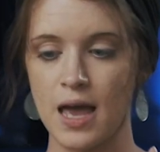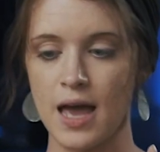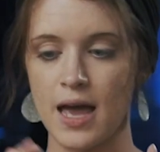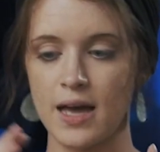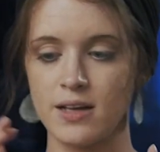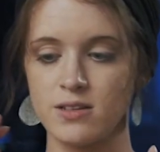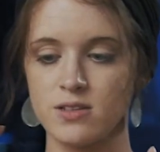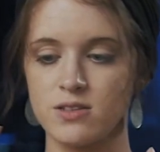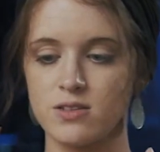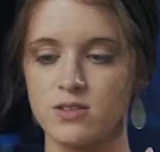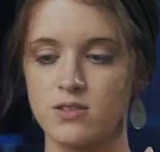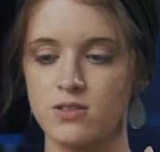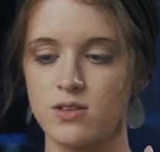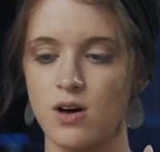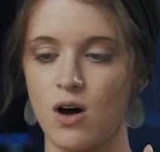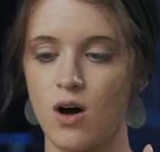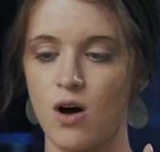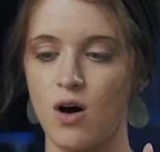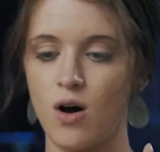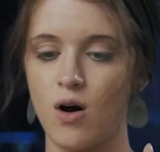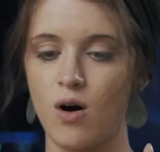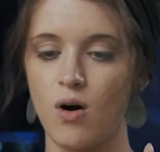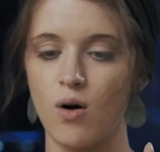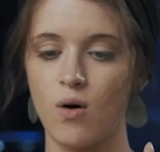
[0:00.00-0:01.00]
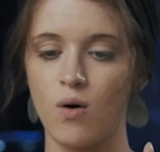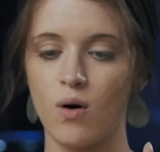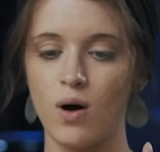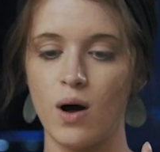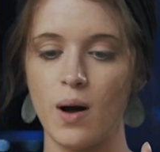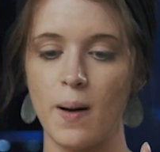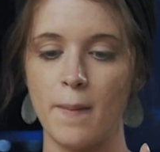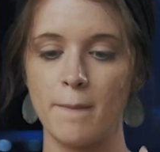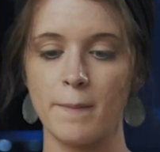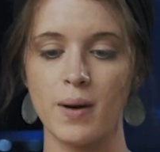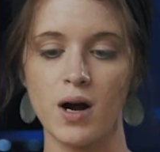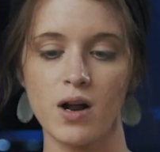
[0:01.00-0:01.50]
And so
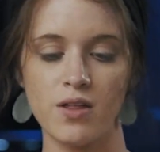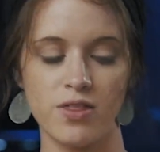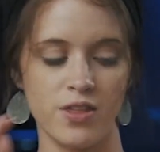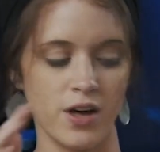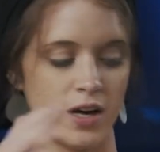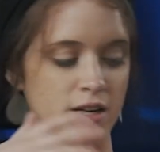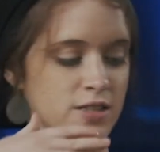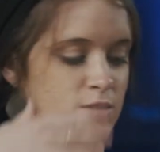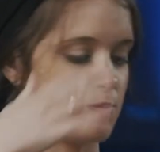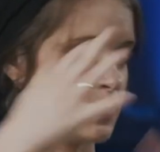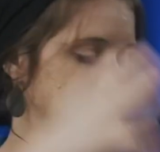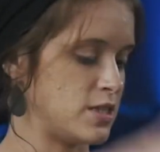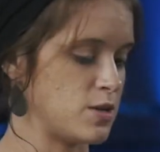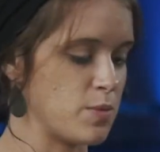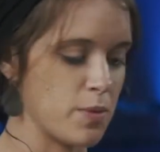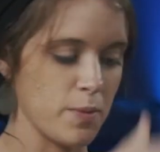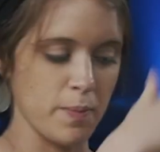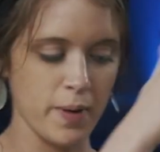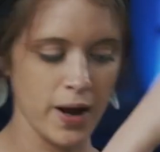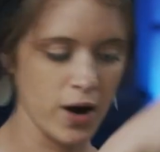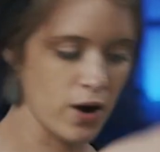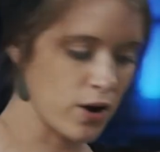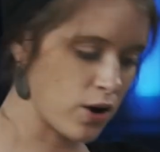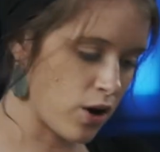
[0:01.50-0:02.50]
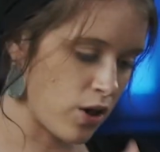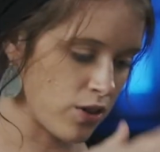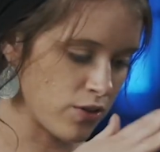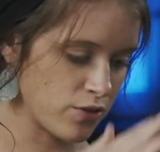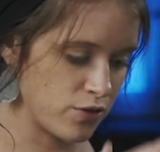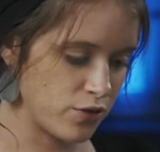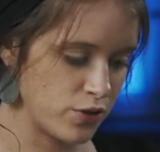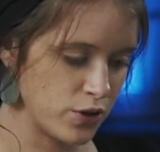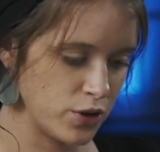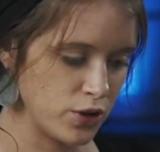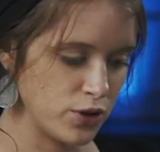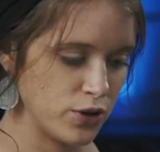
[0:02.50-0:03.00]
Martha is busy preparing all the
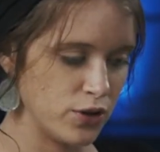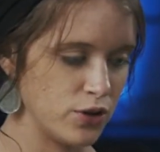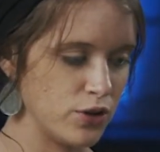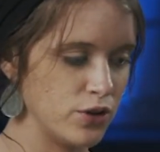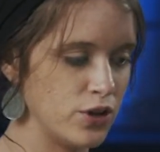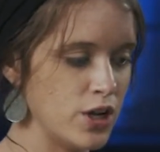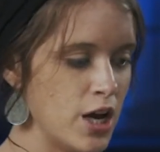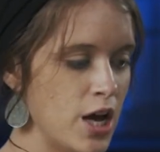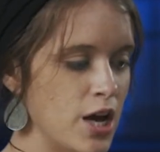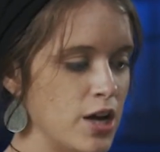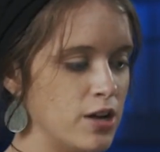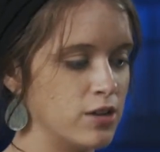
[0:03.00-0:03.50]
food.